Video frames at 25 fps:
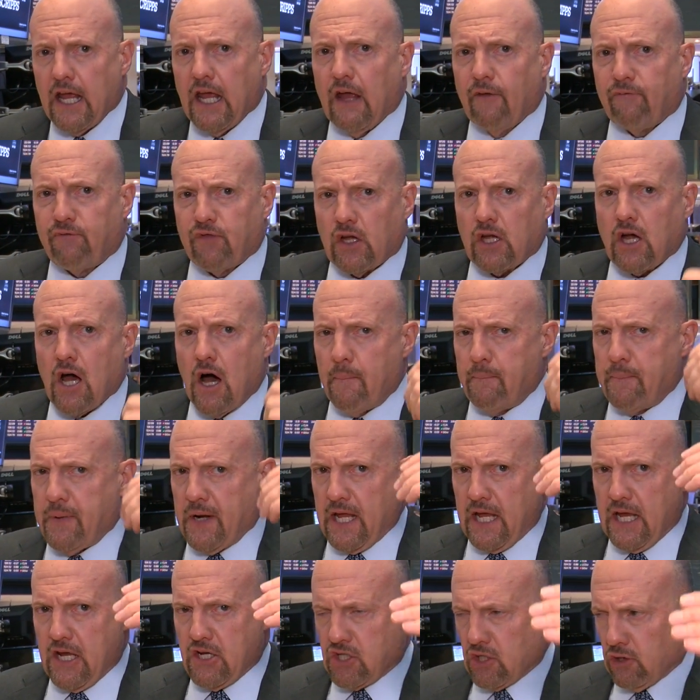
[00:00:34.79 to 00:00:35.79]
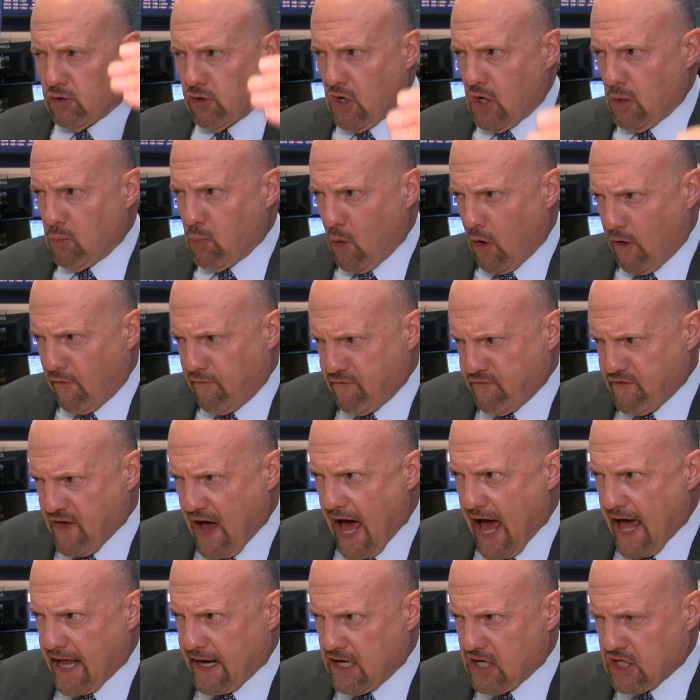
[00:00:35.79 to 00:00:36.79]
If the company is a little more
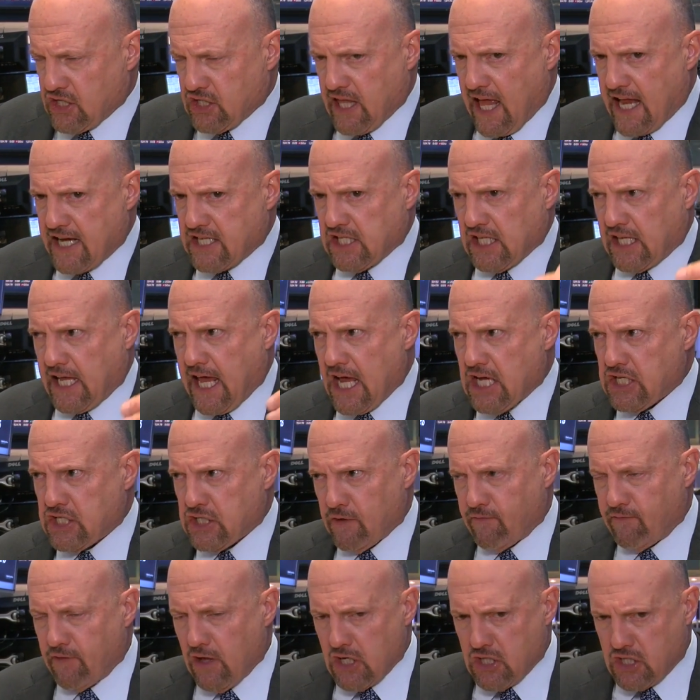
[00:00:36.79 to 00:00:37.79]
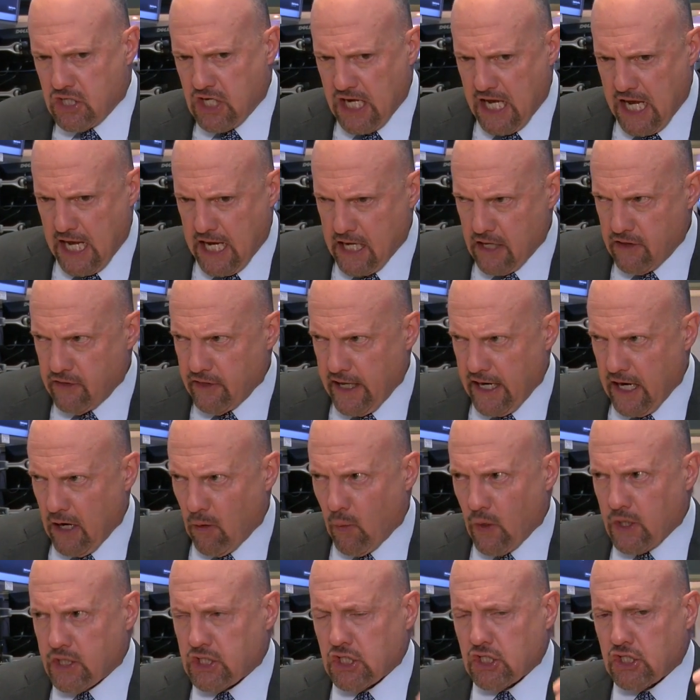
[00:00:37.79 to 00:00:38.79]
faddish, that's the case of the D in
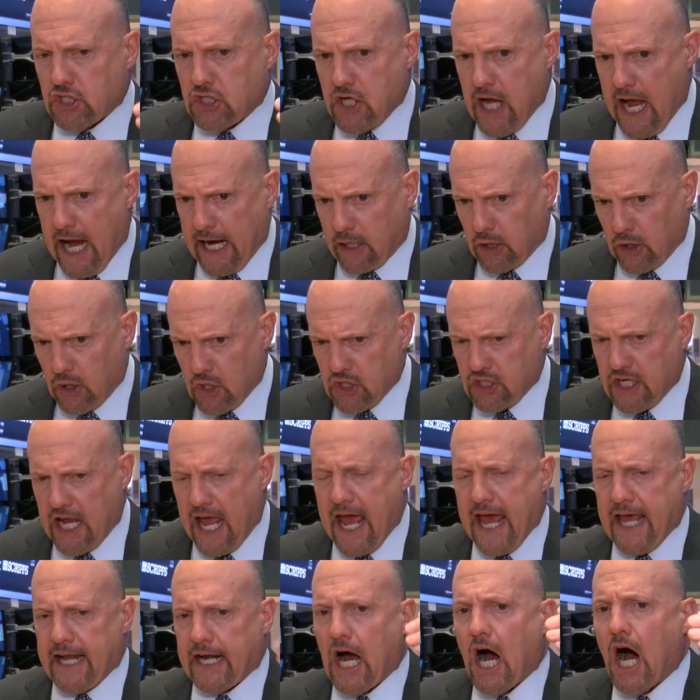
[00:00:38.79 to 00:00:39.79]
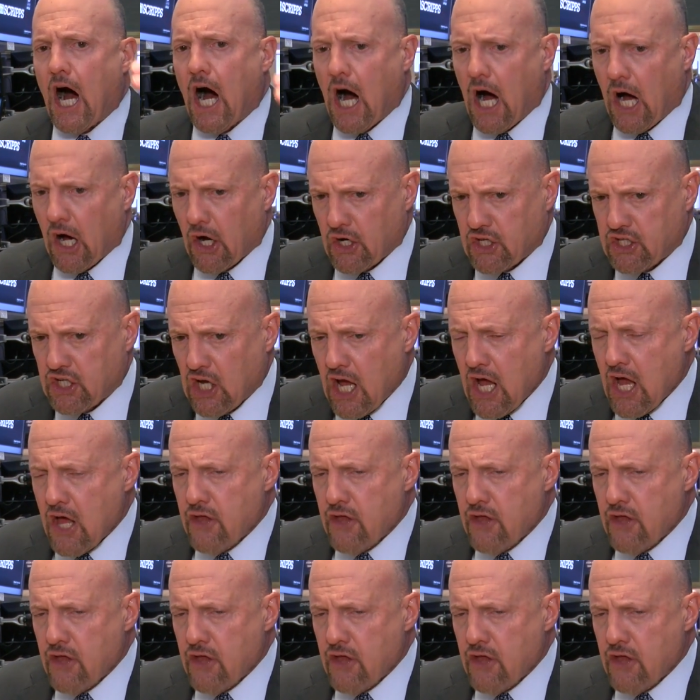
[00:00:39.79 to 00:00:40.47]
there, which is Deckers and Uggs,